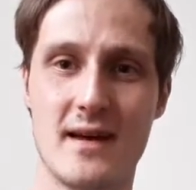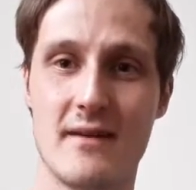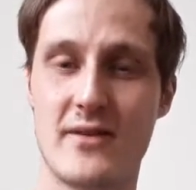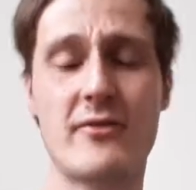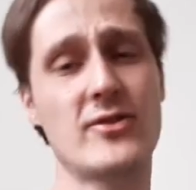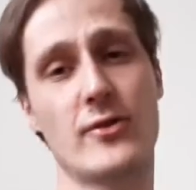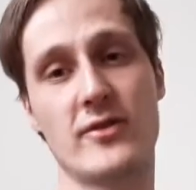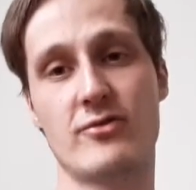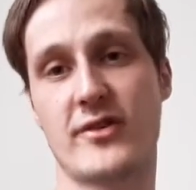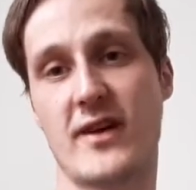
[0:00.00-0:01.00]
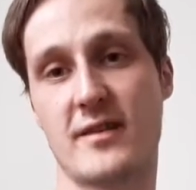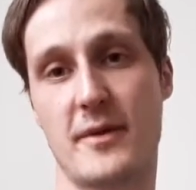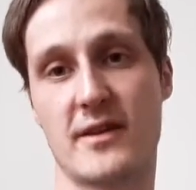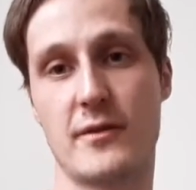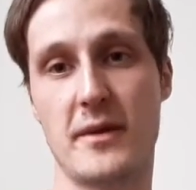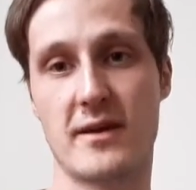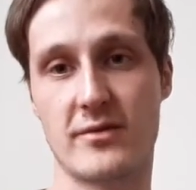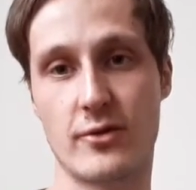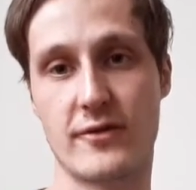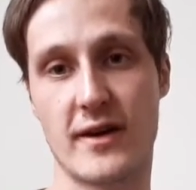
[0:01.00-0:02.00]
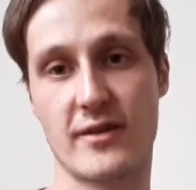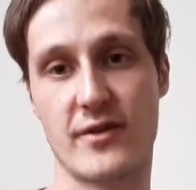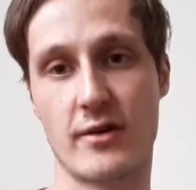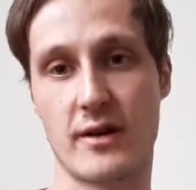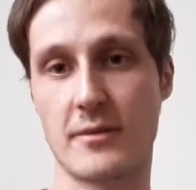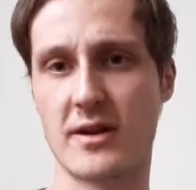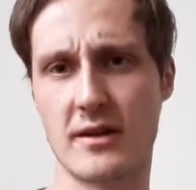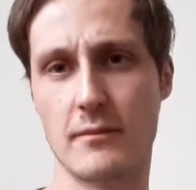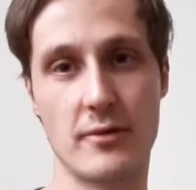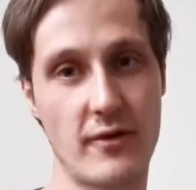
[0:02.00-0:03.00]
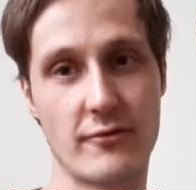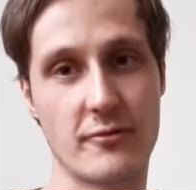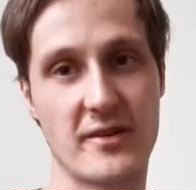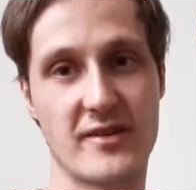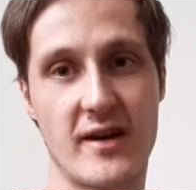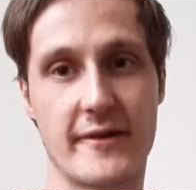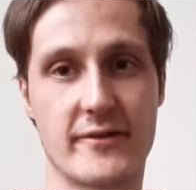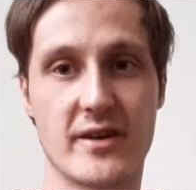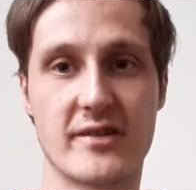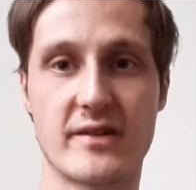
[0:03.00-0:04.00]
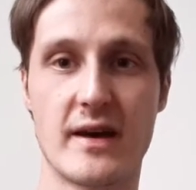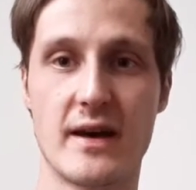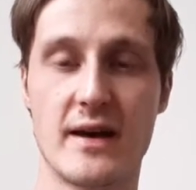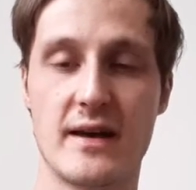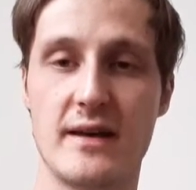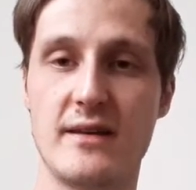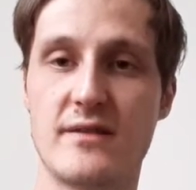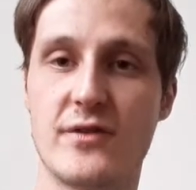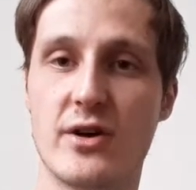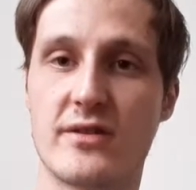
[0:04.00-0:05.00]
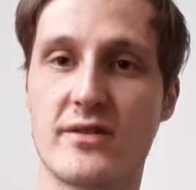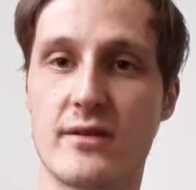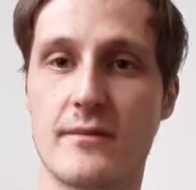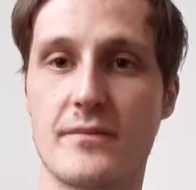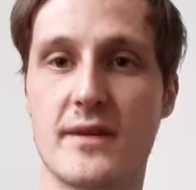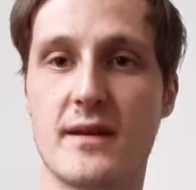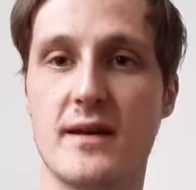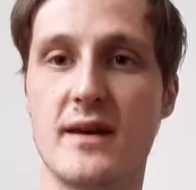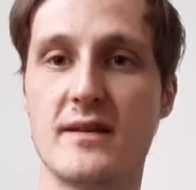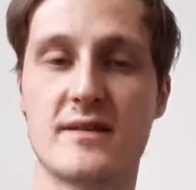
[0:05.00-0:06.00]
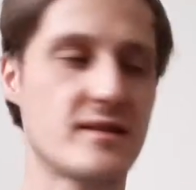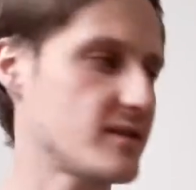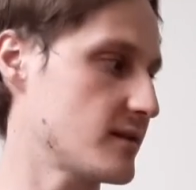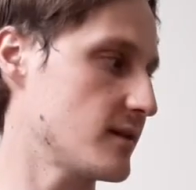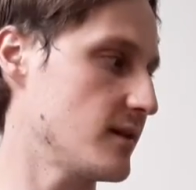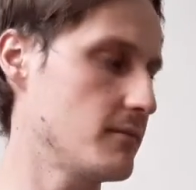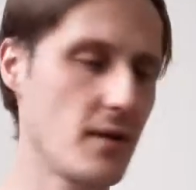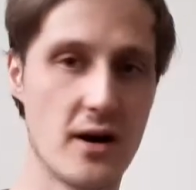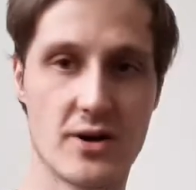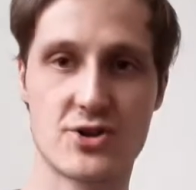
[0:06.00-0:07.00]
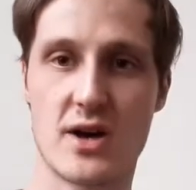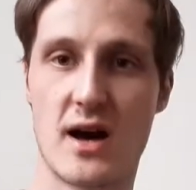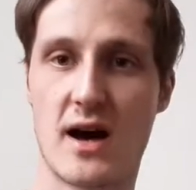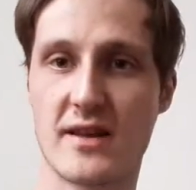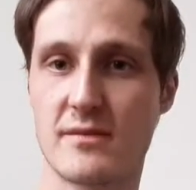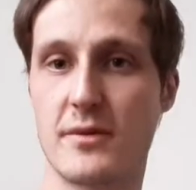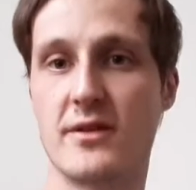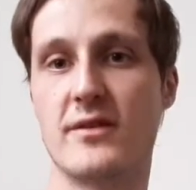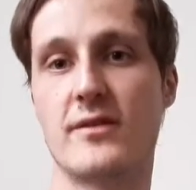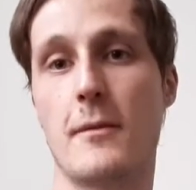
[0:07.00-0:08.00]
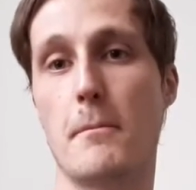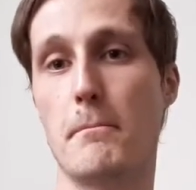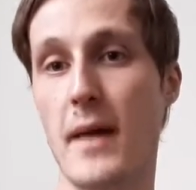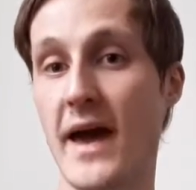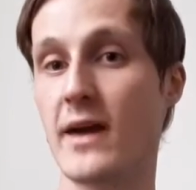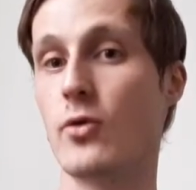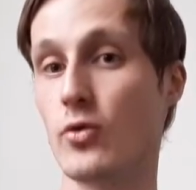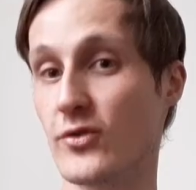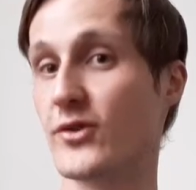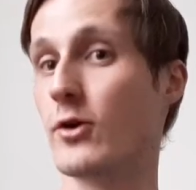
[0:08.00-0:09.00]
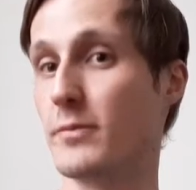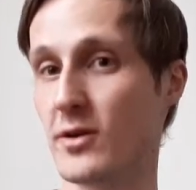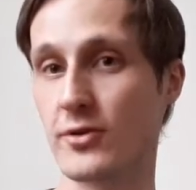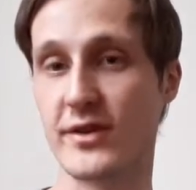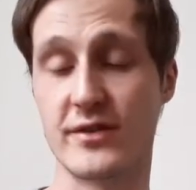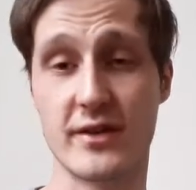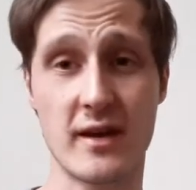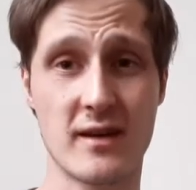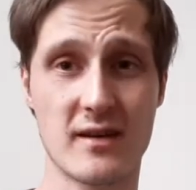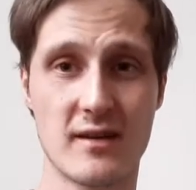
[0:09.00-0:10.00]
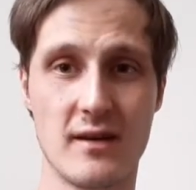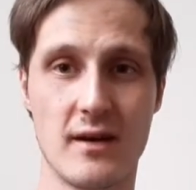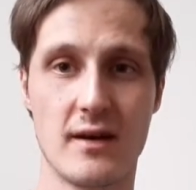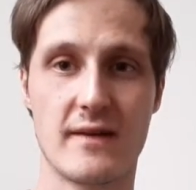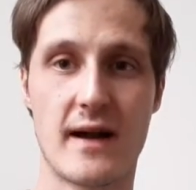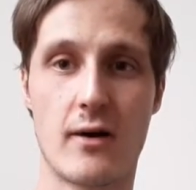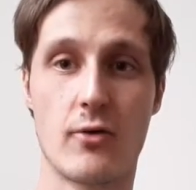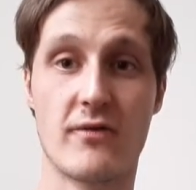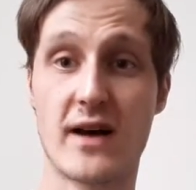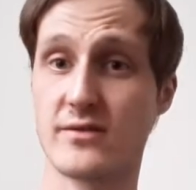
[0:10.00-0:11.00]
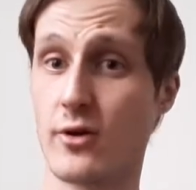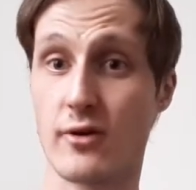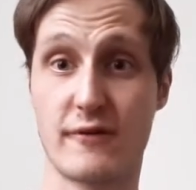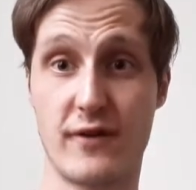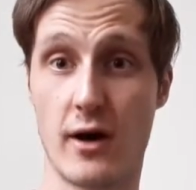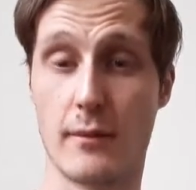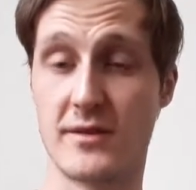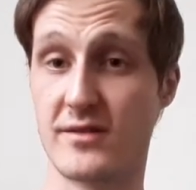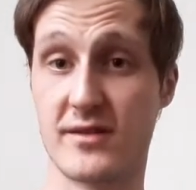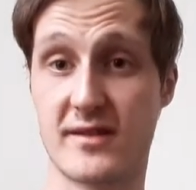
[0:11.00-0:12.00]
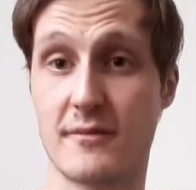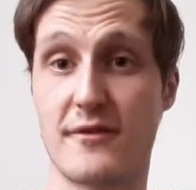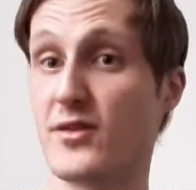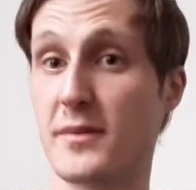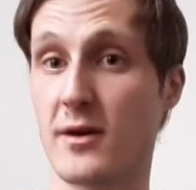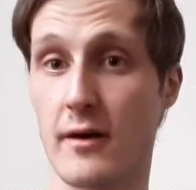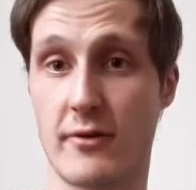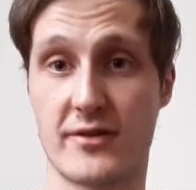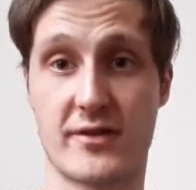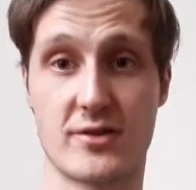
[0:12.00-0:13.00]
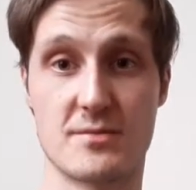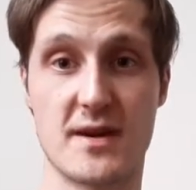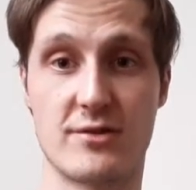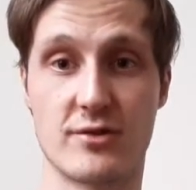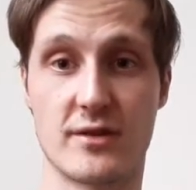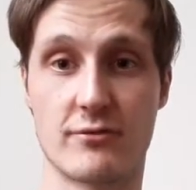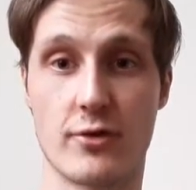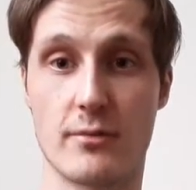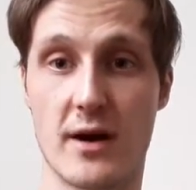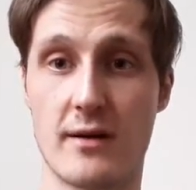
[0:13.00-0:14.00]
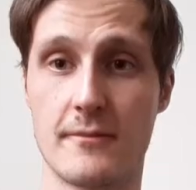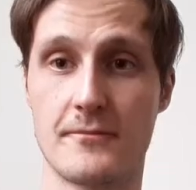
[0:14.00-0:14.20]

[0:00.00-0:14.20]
The other sort of interesting aspect of the Mika Stauffer case, though, and I'm going to move on from this after this, is that it's emerged her husband may also be autistic. Now, that's not confirmed, it's just something that's been going around on social media and is a rumour.